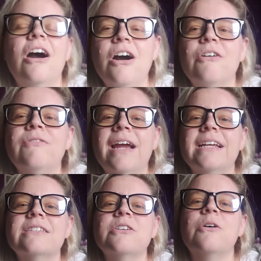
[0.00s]
Oh
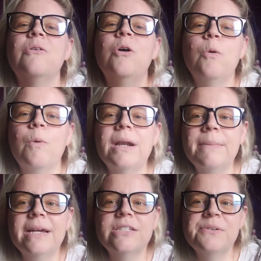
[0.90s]
right, so what
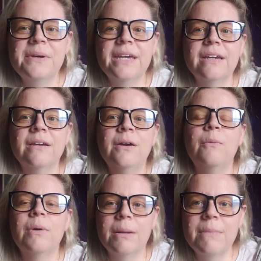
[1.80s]
am I doing
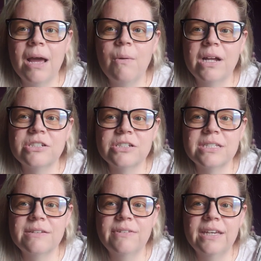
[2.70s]
when I'm not watching
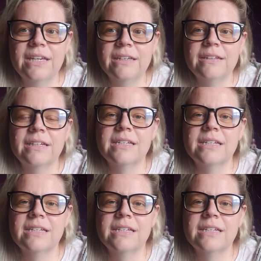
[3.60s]
TV?